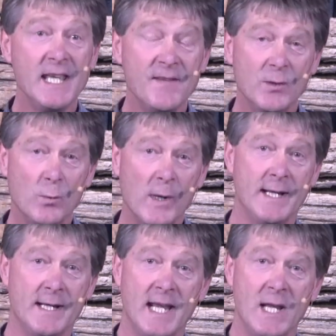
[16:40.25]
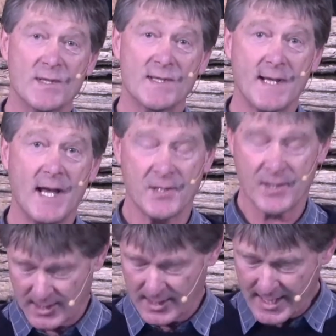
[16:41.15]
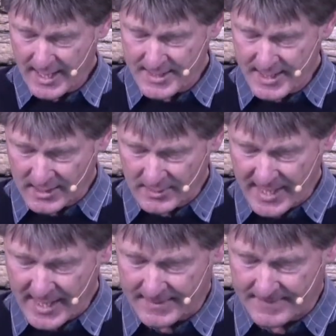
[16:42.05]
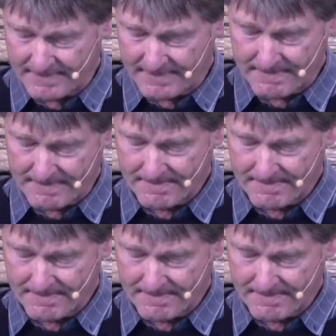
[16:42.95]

even when he was such a young man.